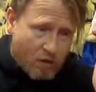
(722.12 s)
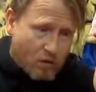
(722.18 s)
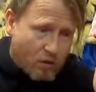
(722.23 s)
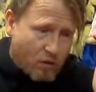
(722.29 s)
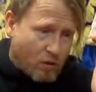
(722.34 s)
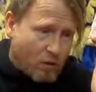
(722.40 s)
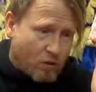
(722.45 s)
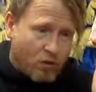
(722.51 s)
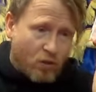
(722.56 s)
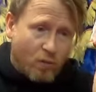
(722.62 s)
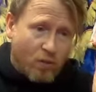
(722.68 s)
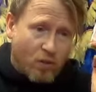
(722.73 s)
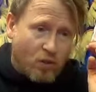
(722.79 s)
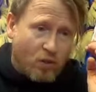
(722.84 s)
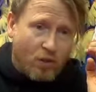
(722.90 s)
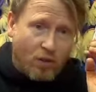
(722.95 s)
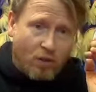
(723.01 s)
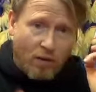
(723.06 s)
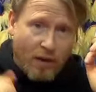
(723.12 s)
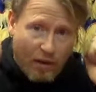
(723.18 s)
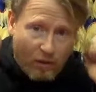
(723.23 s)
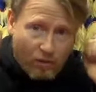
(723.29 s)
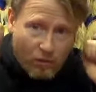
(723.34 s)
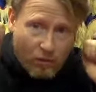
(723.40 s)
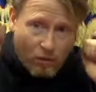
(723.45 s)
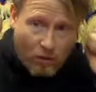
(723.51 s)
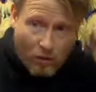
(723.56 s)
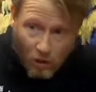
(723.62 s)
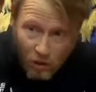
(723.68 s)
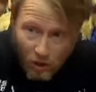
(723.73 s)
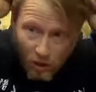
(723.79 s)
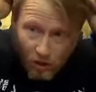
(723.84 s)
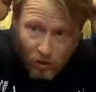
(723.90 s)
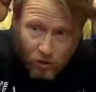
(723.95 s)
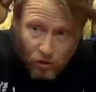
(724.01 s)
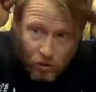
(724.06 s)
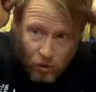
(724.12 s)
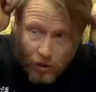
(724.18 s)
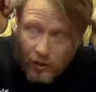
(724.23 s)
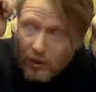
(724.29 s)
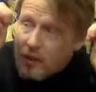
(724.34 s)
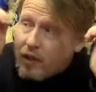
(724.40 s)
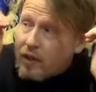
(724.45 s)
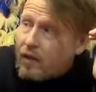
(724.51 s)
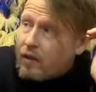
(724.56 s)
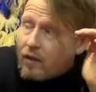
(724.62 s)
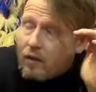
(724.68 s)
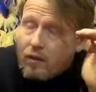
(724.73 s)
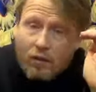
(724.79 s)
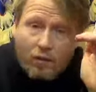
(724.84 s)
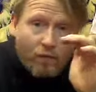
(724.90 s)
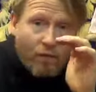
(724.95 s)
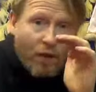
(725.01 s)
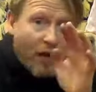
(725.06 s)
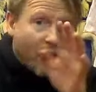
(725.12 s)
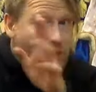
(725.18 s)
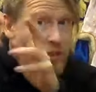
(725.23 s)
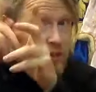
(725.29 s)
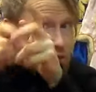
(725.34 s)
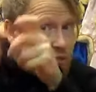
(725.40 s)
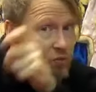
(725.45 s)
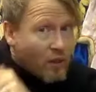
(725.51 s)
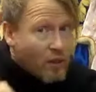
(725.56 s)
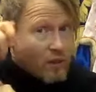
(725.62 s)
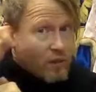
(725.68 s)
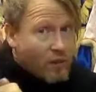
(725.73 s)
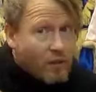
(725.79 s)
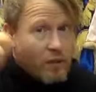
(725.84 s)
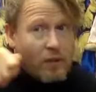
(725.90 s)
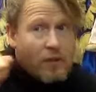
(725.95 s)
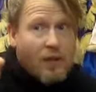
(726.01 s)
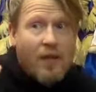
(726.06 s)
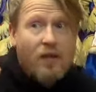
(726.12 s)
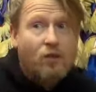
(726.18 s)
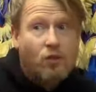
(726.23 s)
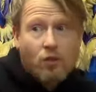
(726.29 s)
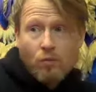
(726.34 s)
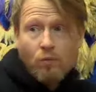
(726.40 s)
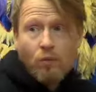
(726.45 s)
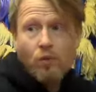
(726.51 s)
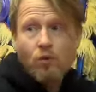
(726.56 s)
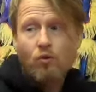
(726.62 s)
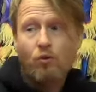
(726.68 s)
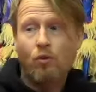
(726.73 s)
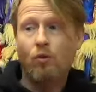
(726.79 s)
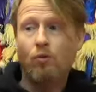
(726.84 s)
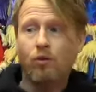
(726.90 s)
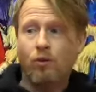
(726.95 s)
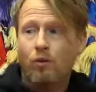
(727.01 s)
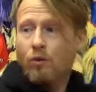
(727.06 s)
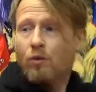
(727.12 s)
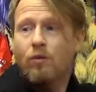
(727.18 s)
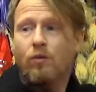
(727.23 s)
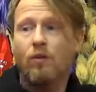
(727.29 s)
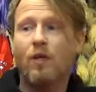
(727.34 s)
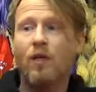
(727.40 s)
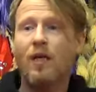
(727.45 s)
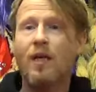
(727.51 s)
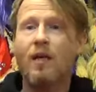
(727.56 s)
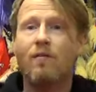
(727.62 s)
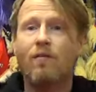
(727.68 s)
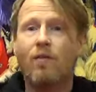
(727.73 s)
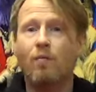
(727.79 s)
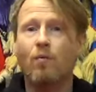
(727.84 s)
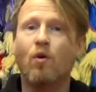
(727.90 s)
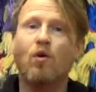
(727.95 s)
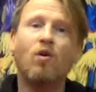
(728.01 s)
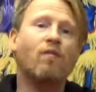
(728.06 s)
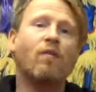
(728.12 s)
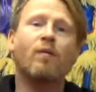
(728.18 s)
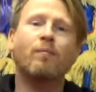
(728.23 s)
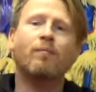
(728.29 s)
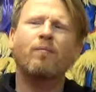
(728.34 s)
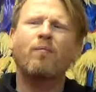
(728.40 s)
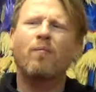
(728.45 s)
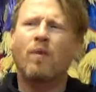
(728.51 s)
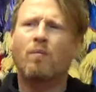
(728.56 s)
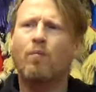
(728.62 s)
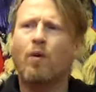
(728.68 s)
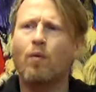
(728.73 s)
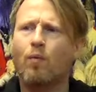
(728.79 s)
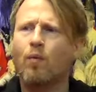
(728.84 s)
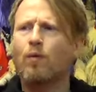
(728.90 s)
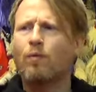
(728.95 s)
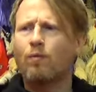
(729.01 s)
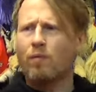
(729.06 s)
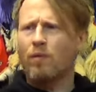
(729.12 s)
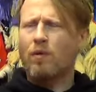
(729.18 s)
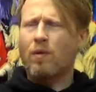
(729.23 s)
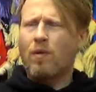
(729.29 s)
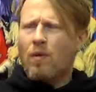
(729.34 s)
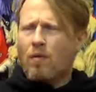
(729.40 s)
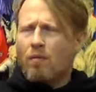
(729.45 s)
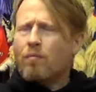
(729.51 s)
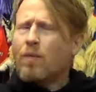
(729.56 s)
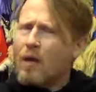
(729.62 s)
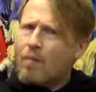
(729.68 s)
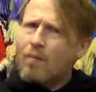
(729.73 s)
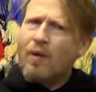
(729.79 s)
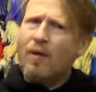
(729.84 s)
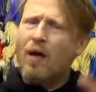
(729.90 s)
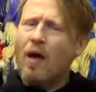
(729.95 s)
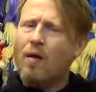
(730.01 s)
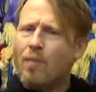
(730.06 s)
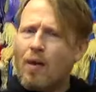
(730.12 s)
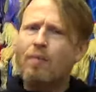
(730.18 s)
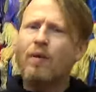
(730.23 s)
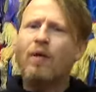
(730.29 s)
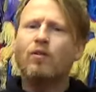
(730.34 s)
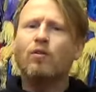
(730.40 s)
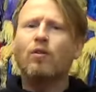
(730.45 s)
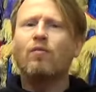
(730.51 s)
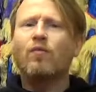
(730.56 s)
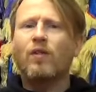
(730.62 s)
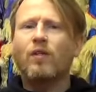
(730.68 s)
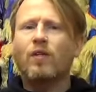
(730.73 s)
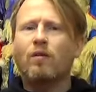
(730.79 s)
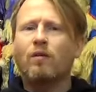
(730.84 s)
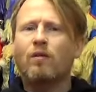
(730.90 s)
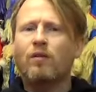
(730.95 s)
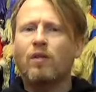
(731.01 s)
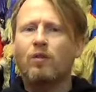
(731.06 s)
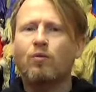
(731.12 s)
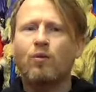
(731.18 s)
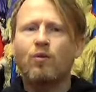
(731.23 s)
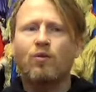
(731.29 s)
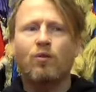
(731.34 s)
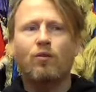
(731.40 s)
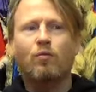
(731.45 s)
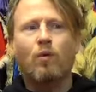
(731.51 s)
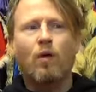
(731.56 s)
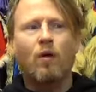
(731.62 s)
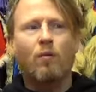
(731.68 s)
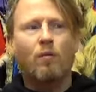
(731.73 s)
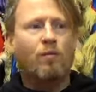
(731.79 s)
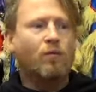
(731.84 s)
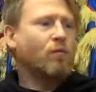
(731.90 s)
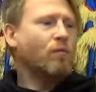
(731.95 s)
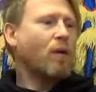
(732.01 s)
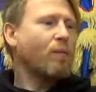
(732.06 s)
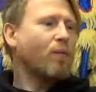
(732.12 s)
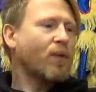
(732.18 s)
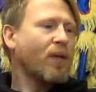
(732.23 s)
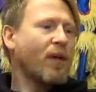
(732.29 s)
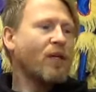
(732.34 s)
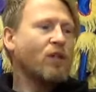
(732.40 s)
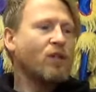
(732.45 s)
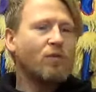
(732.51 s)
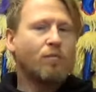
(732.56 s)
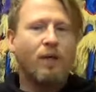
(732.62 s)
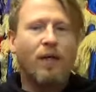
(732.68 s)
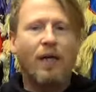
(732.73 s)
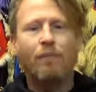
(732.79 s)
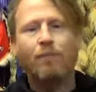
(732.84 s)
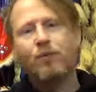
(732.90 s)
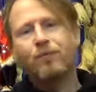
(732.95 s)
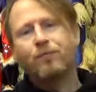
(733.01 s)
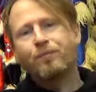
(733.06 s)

your stomach's on the ground, and you're tucking in and you're fighting, trying to get some control to heave them over. But maybe I'll do a video on these ones as well, with some application perhaps.